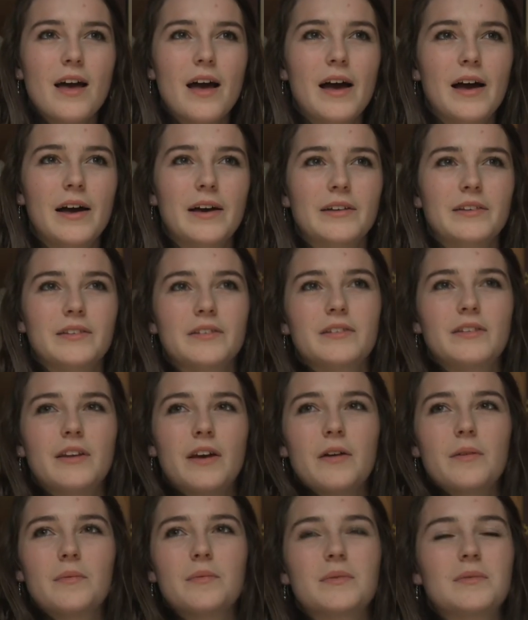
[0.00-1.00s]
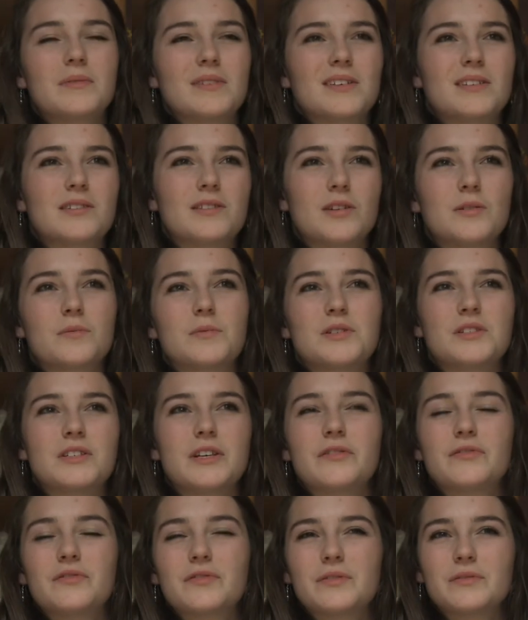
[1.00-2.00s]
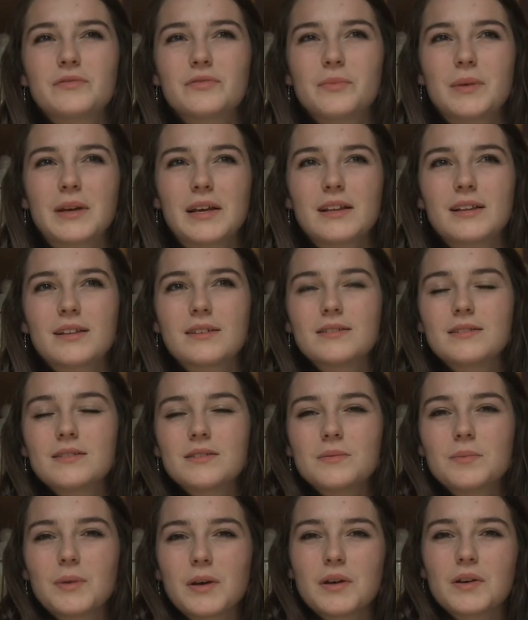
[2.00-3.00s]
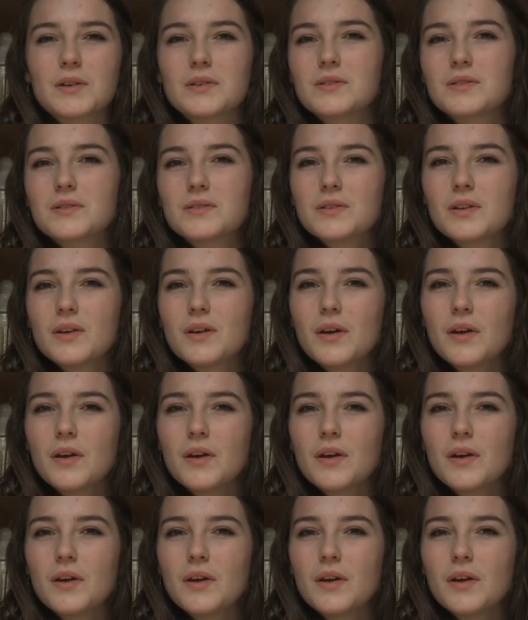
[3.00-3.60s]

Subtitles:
And it's so much different from England because